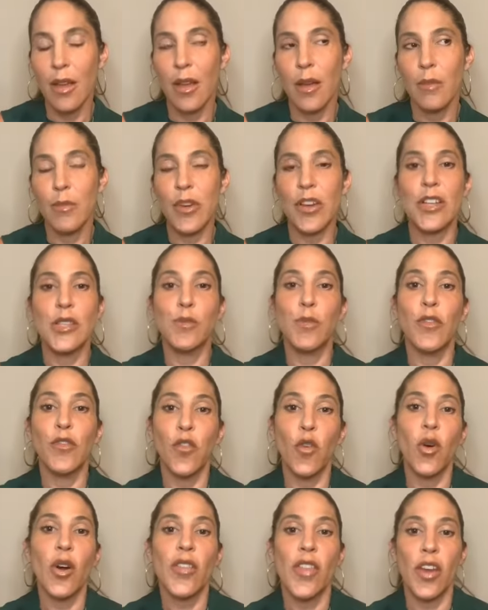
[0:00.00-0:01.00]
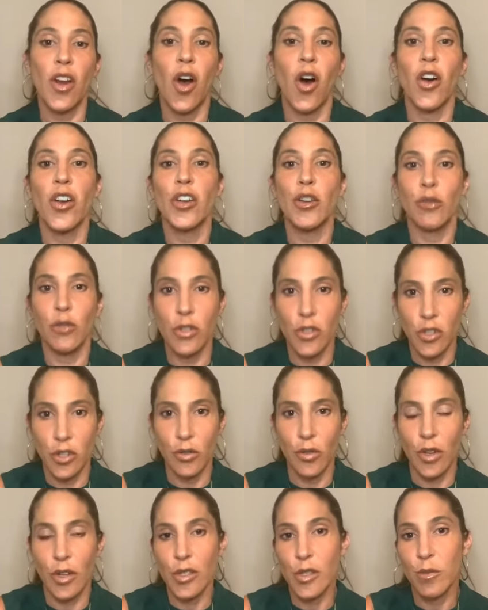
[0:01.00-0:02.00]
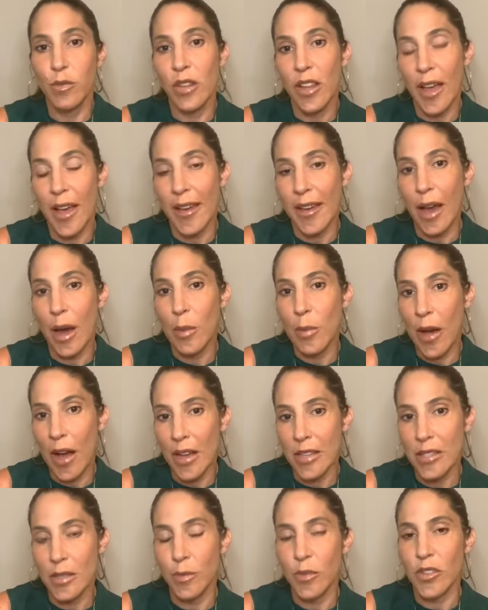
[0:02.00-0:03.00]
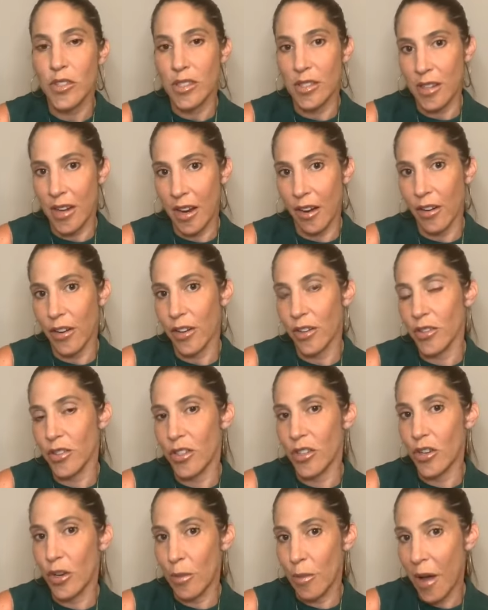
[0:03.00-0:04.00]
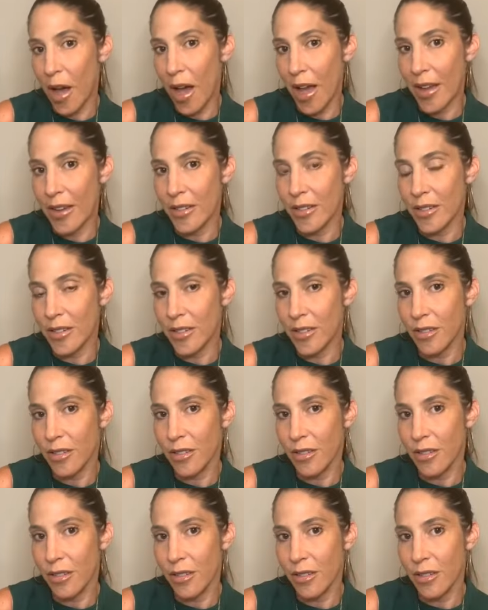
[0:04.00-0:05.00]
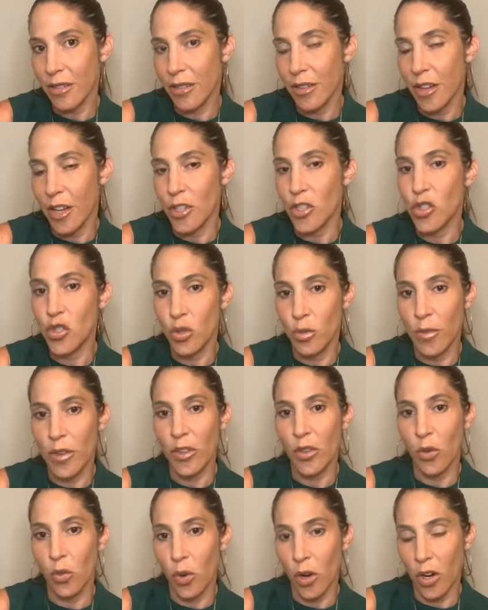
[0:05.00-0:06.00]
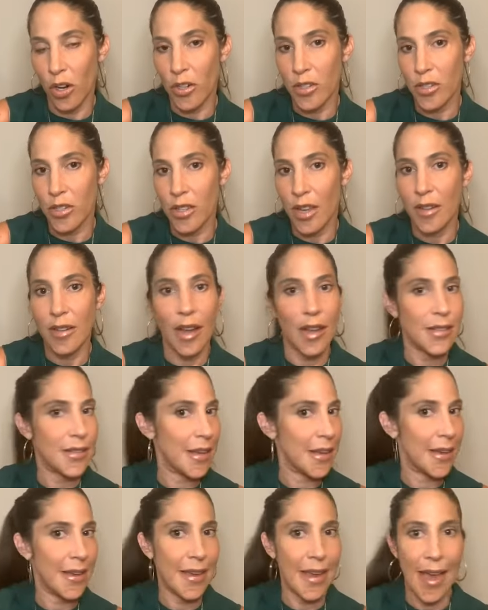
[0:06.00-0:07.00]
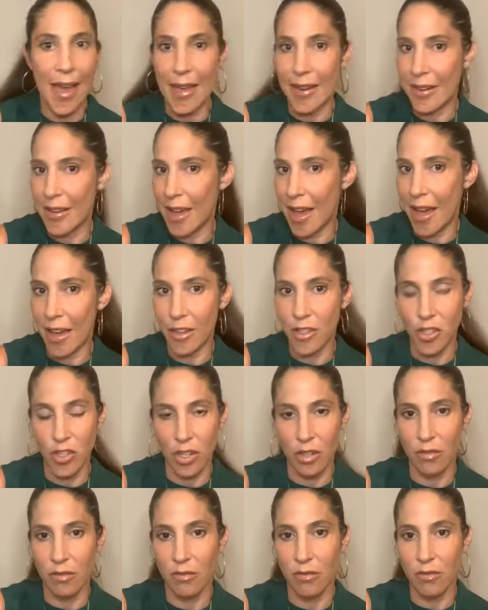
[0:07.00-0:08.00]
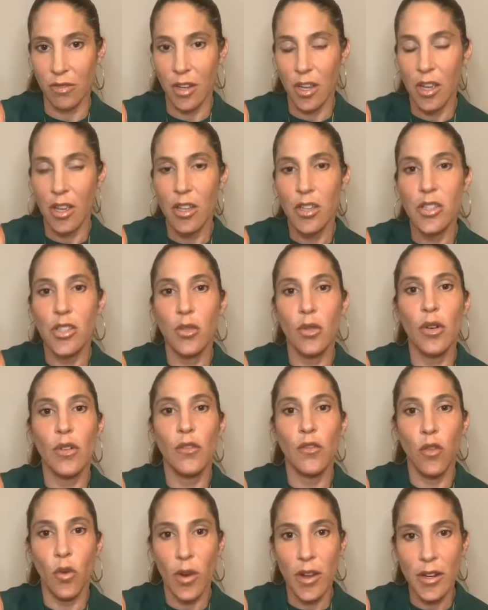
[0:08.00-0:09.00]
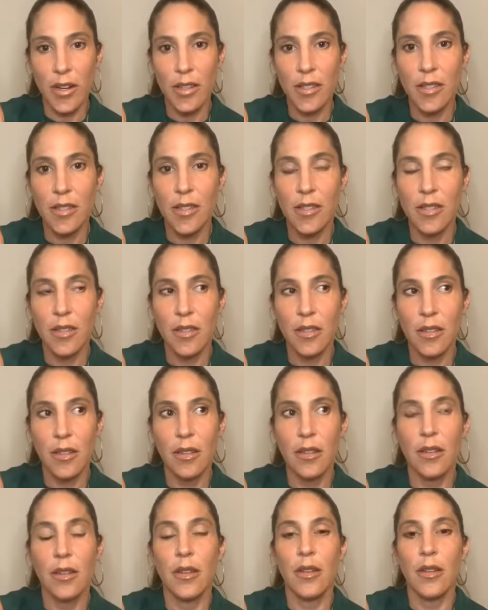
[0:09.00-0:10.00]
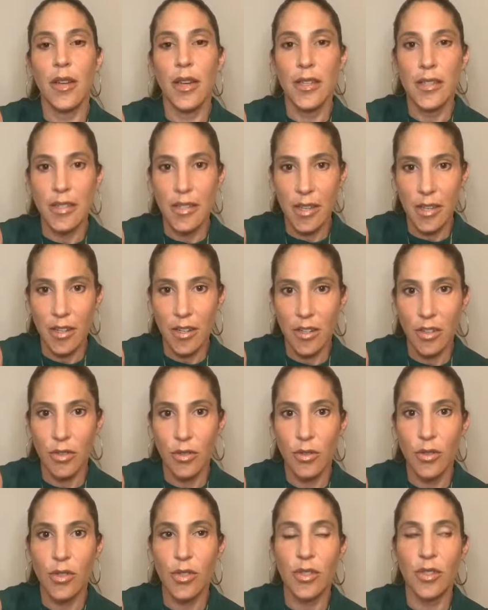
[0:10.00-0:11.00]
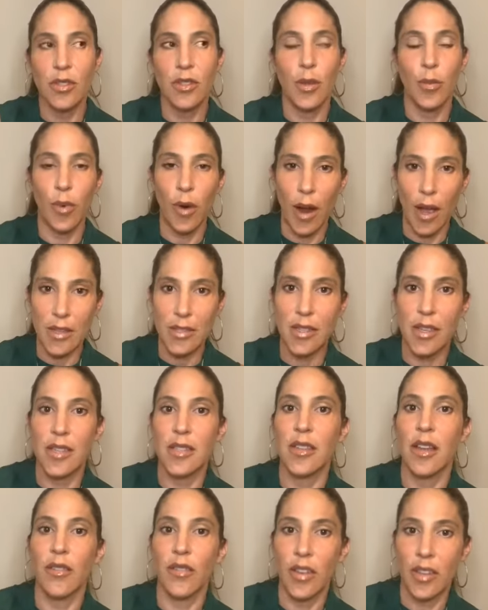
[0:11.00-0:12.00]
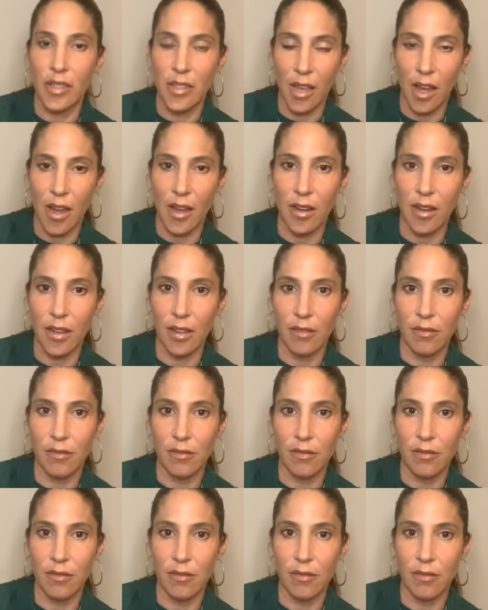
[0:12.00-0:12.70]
Because before that, all you were doing is playing out possible scenarios in your mind, assuming the worst and not taking any action. So avoidance continues the process of anxiety.